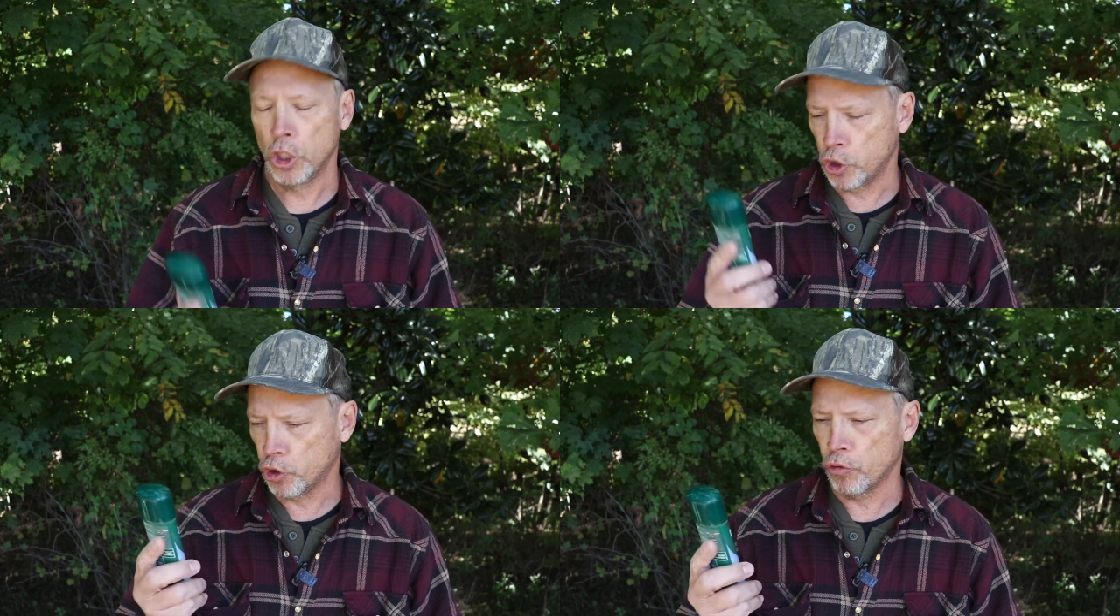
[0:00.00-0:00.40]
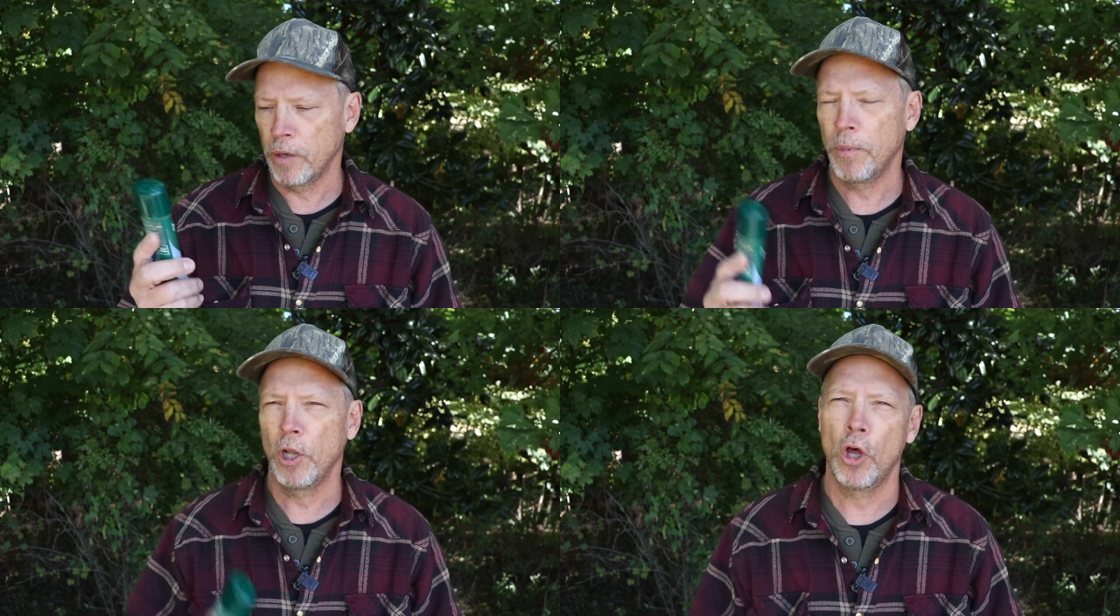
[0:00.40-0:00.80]

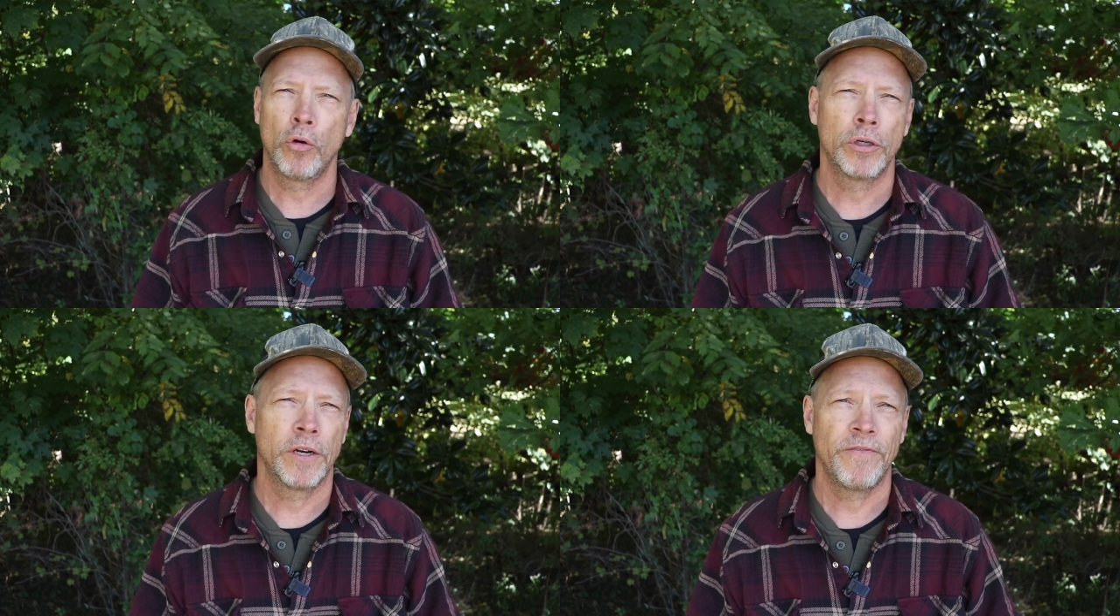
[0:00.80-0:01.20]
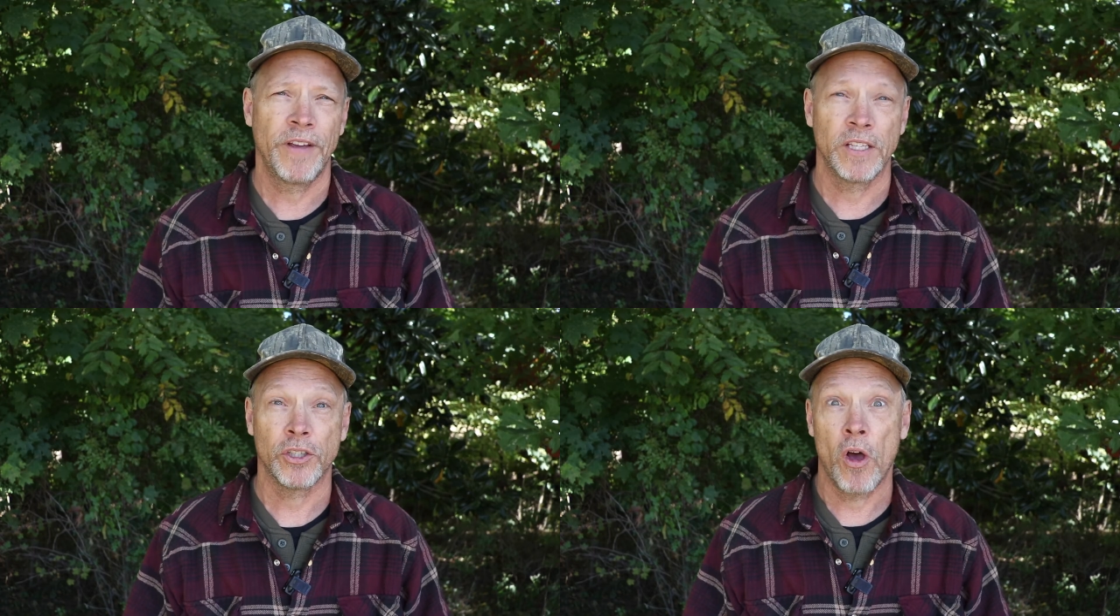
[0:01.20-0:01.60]
triple odor
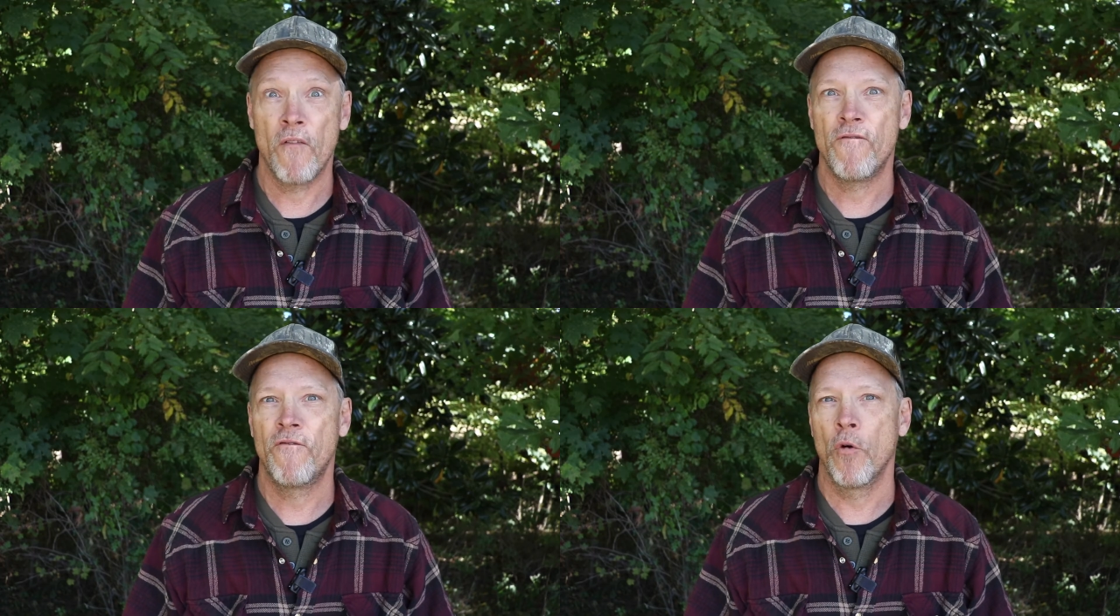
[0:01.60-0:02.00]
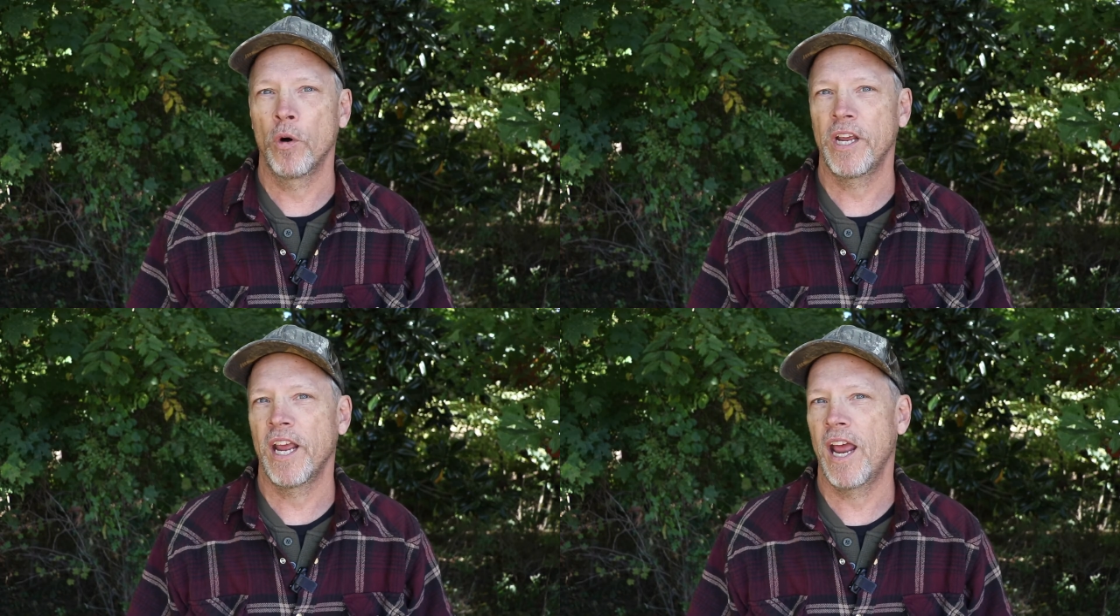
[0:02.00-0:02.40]
defense,
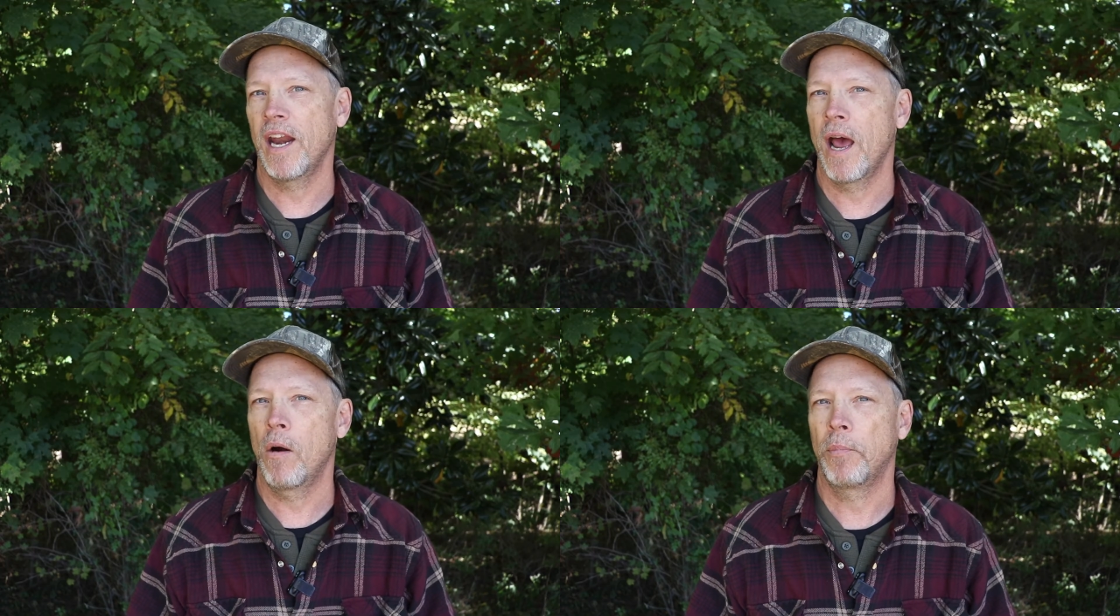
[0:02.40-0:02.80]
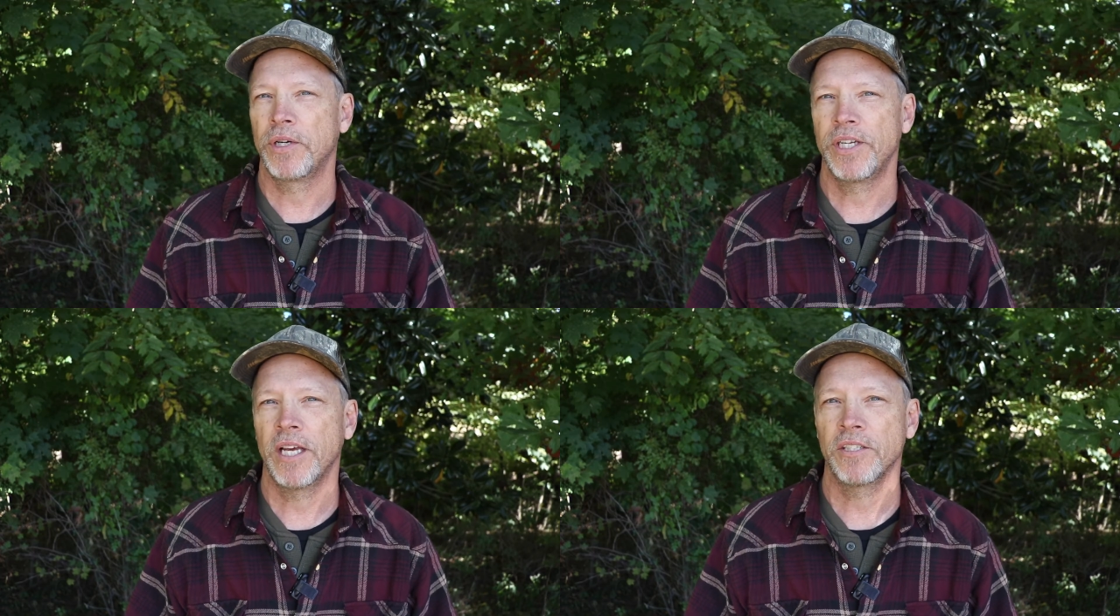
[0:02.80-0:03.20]
48-hour
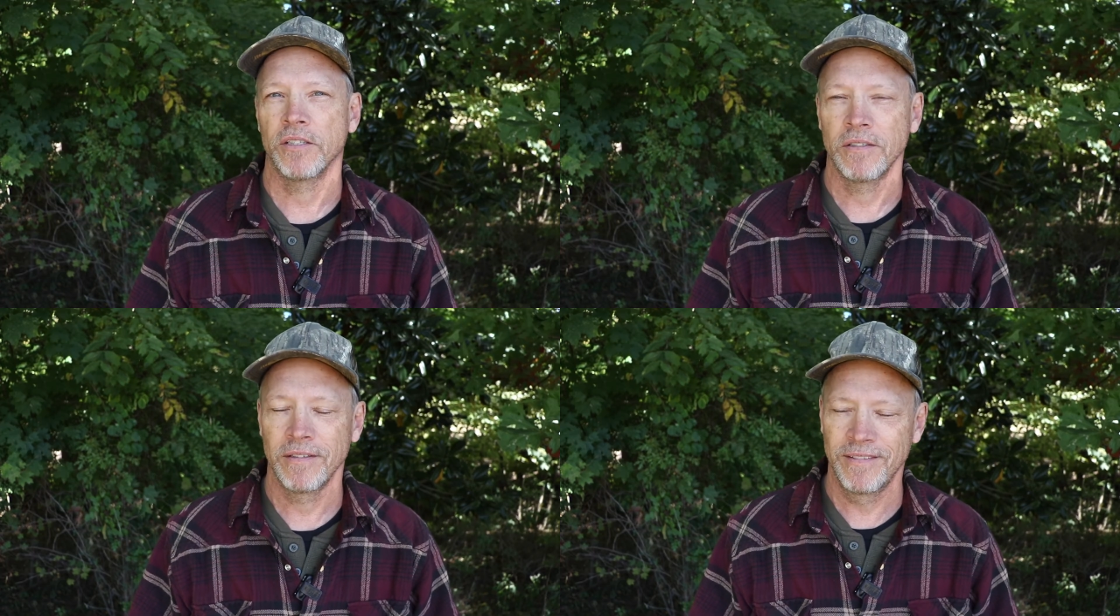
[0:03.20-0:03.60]
protection.